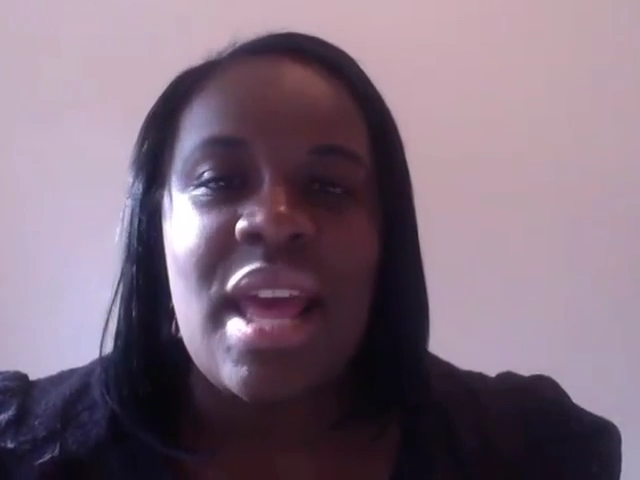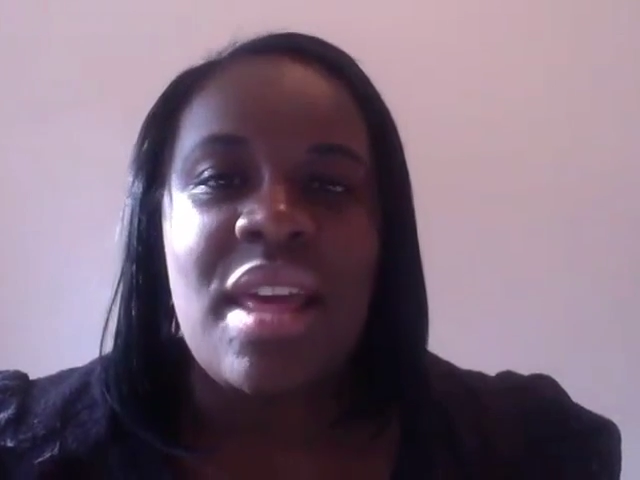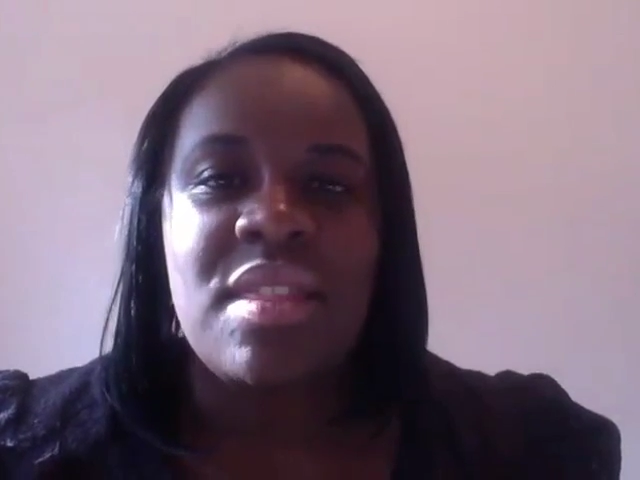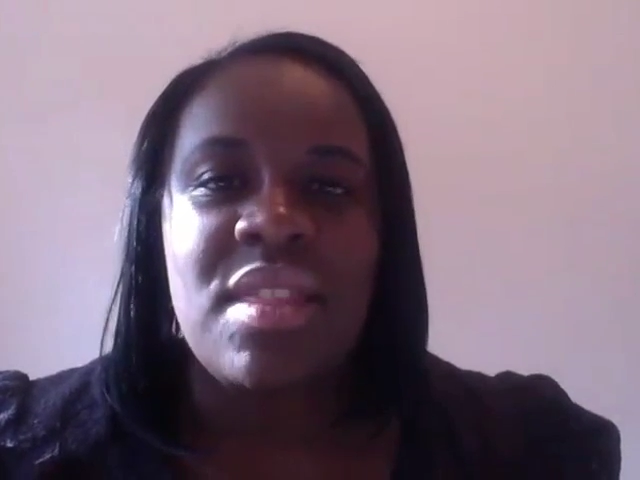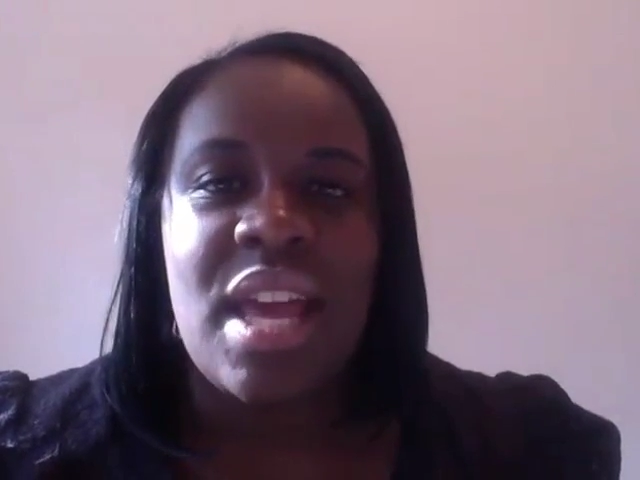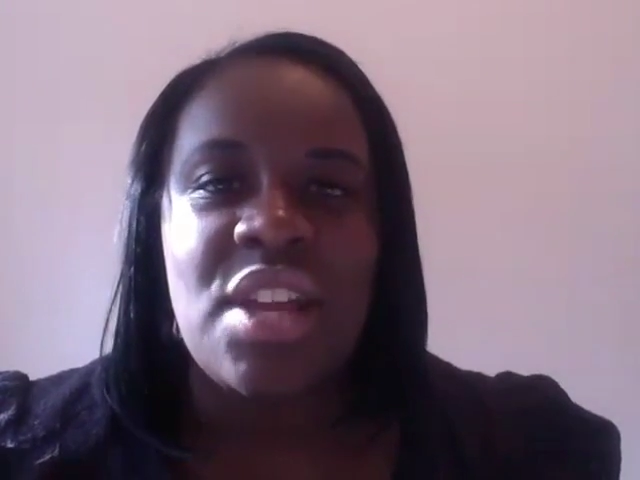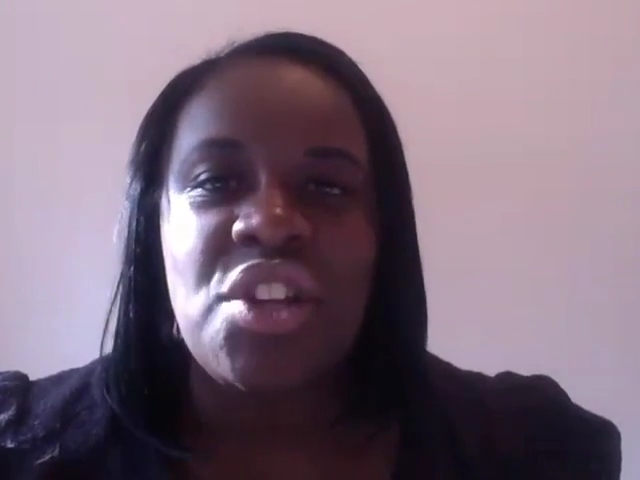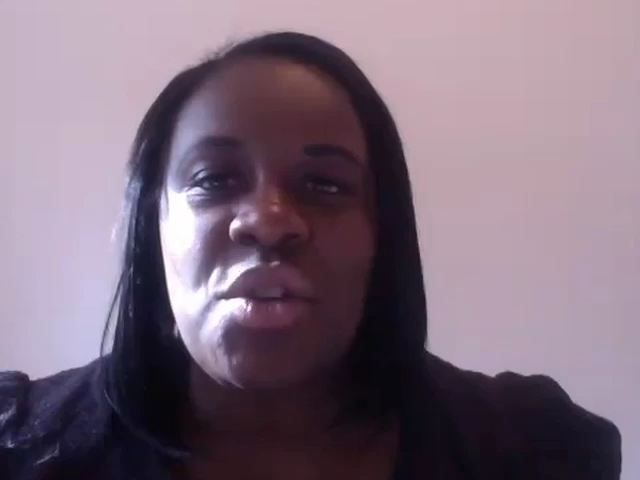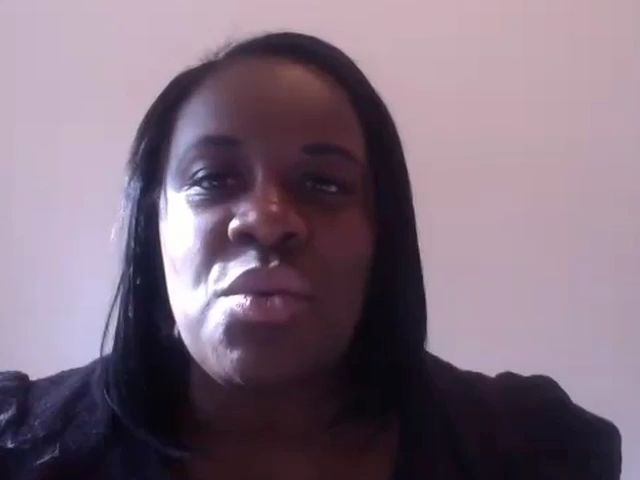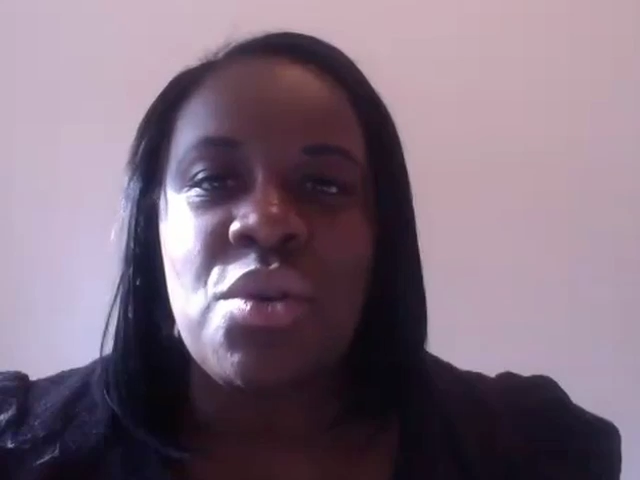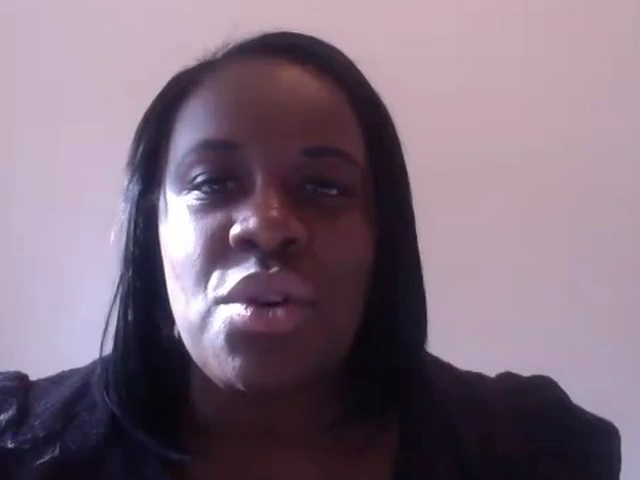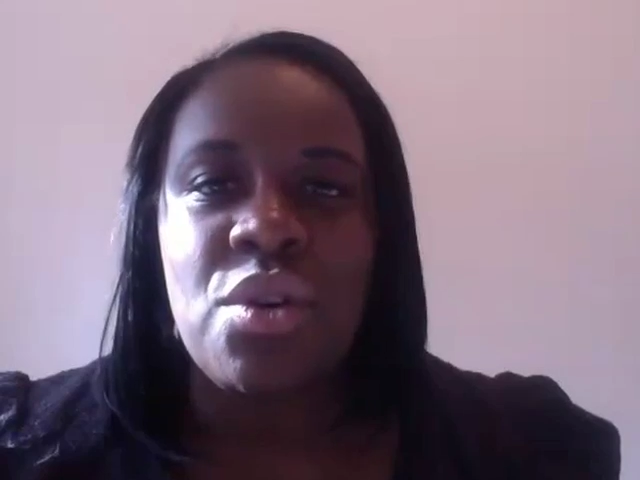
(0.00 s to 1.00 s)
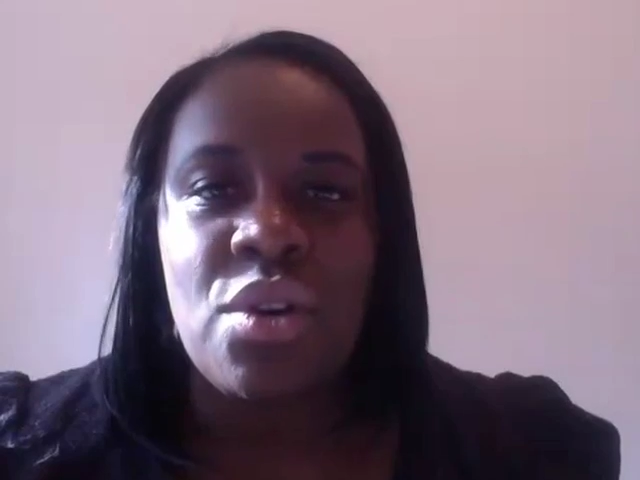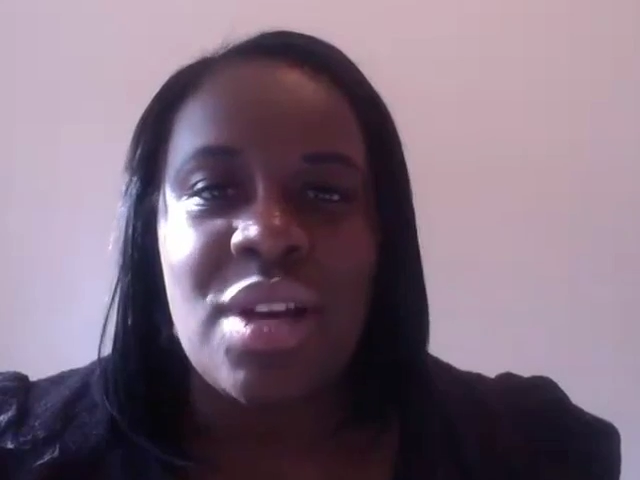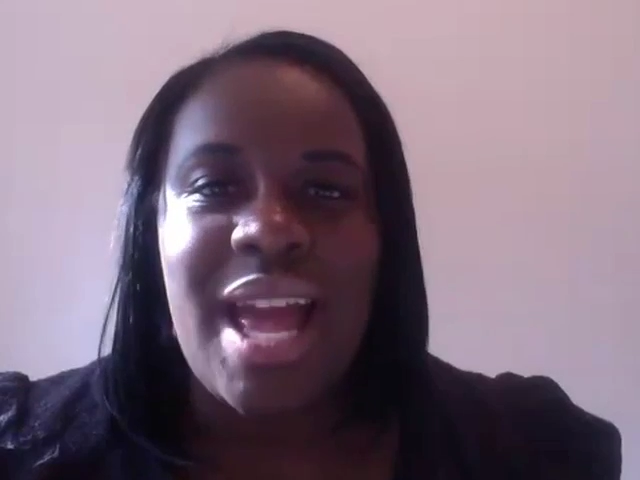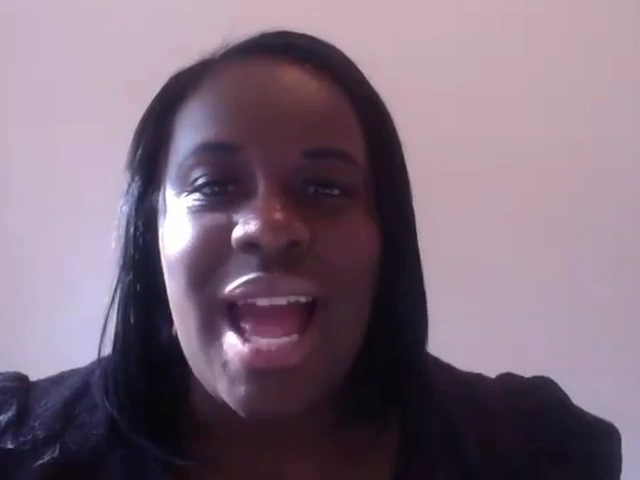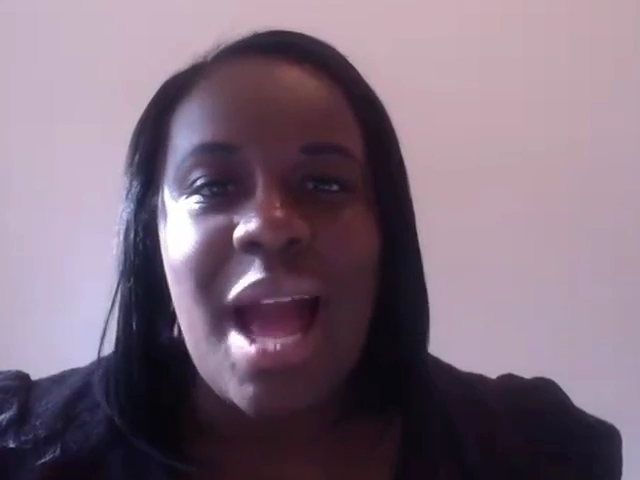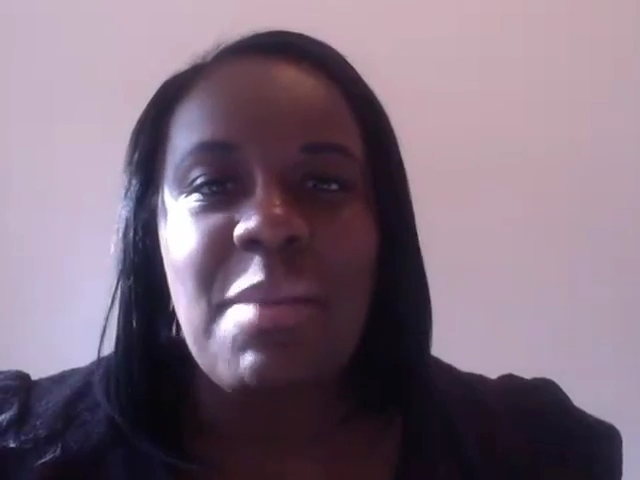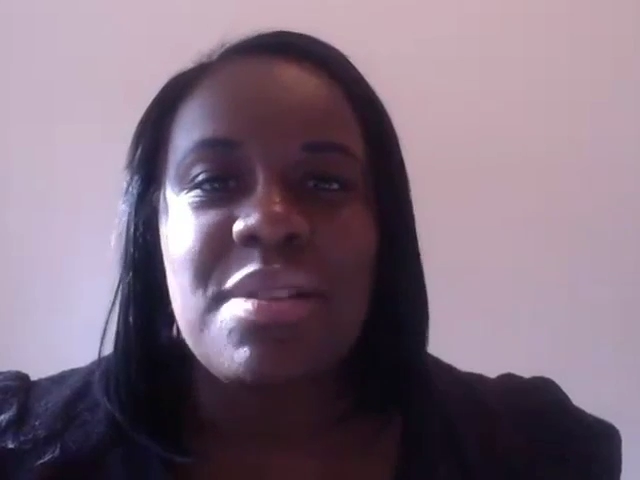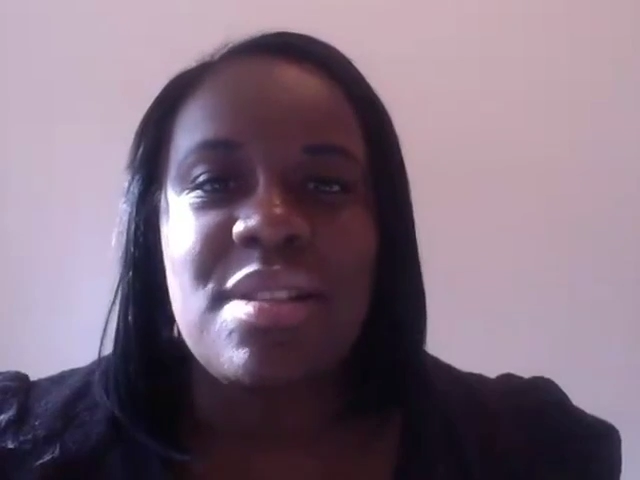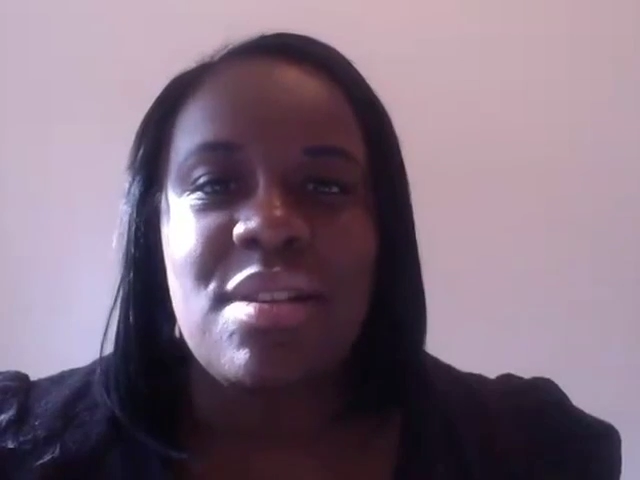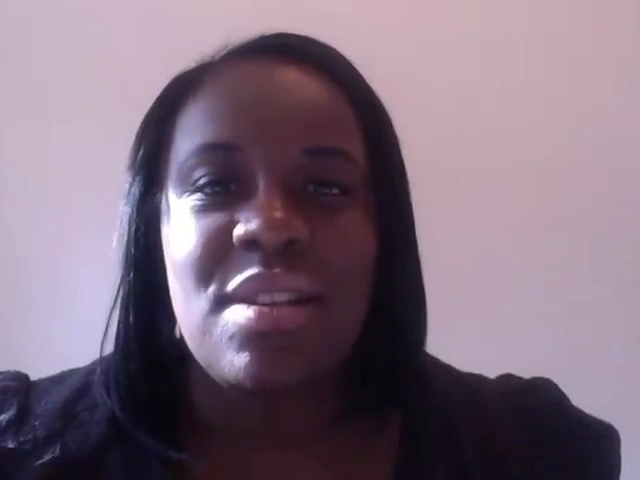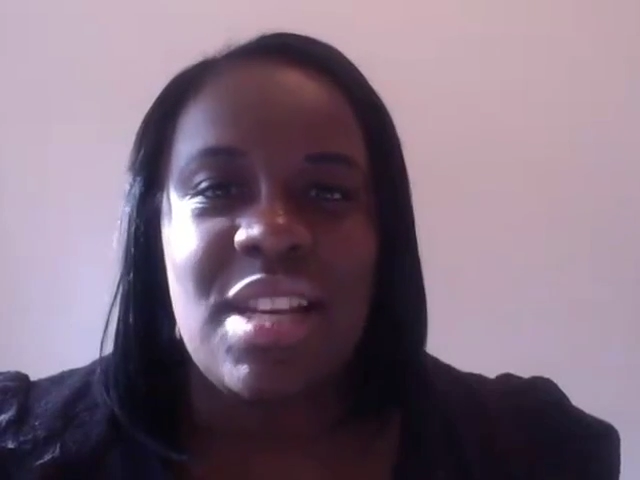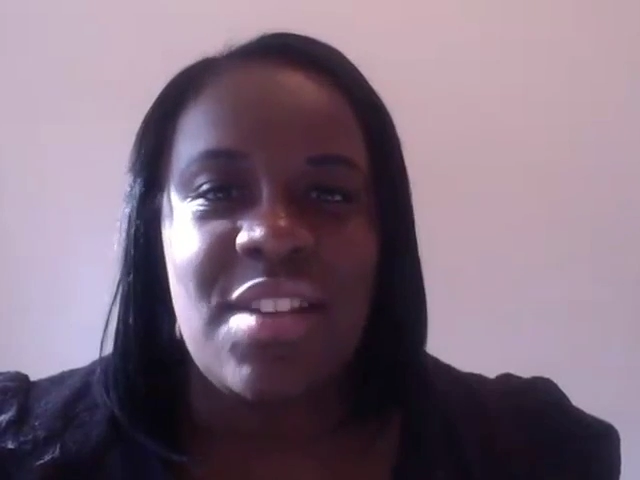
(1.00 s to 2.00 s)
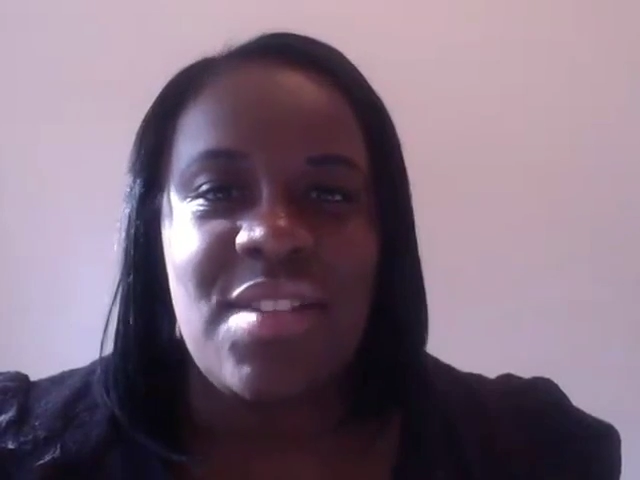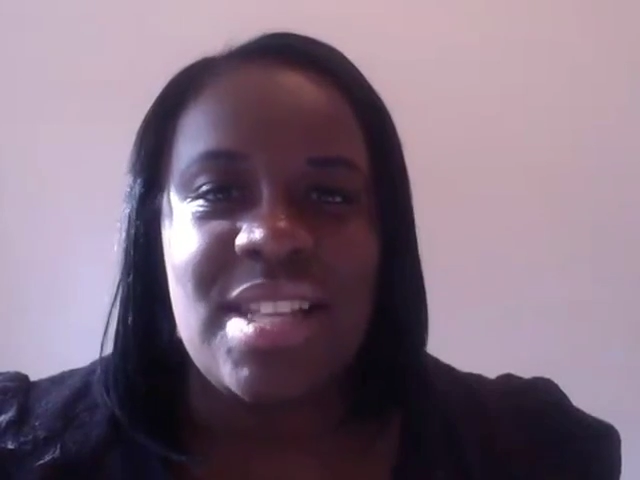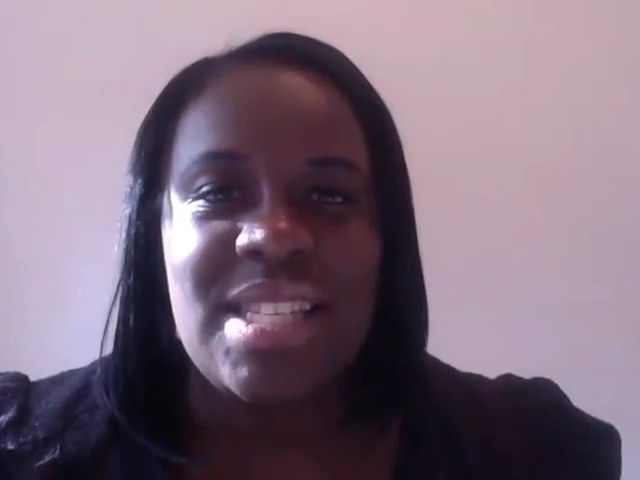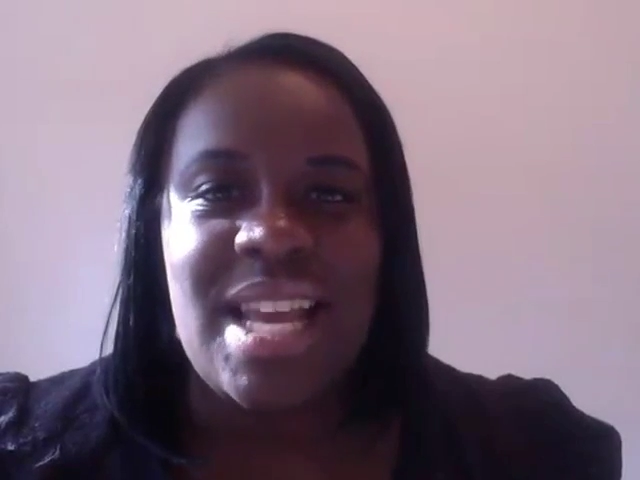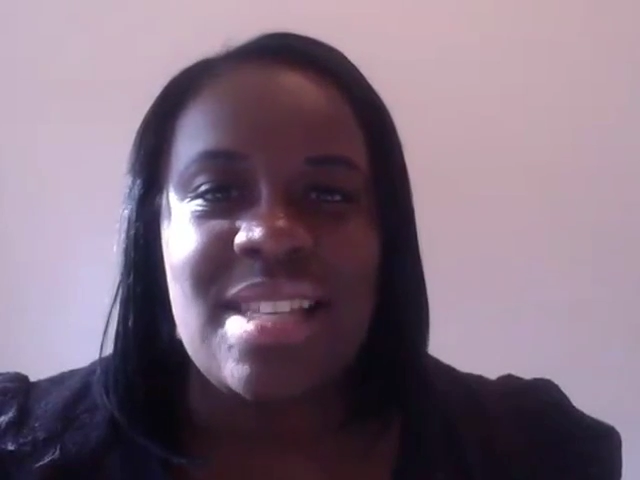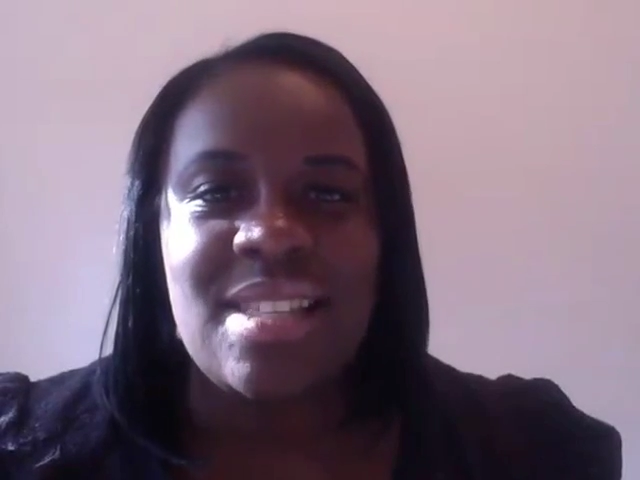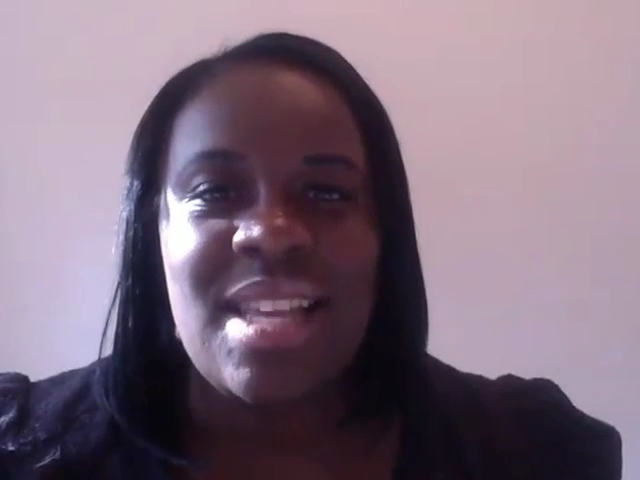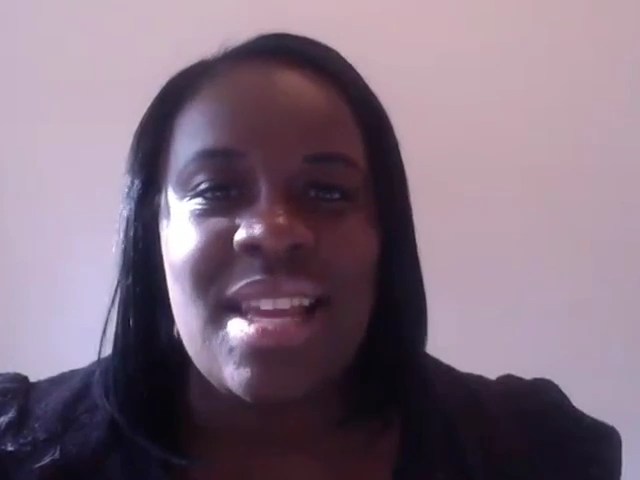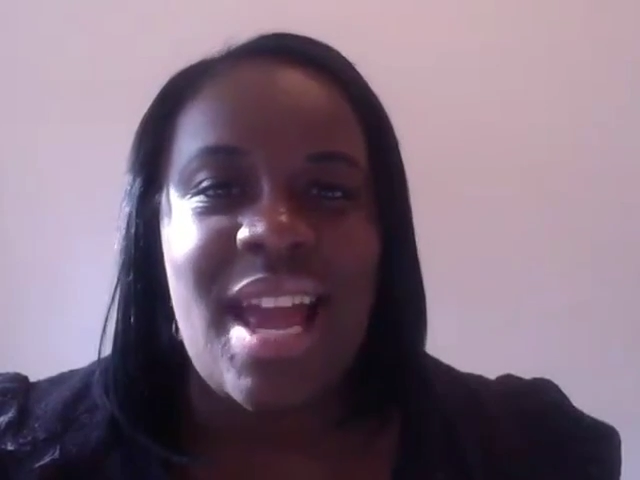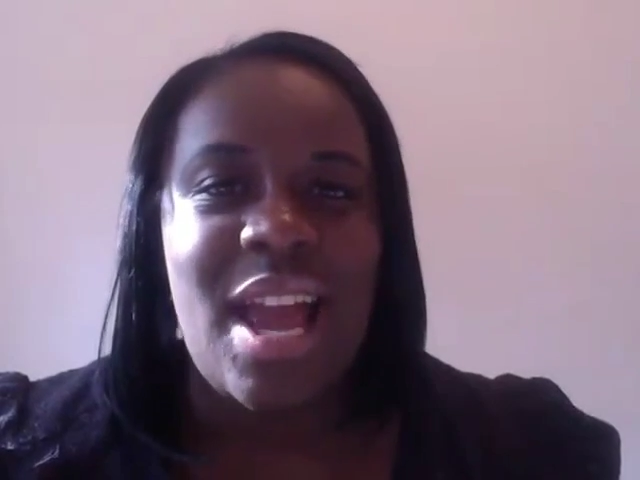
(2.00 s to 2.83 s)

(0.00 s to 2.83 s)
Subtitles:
then you will look absolutely fantastic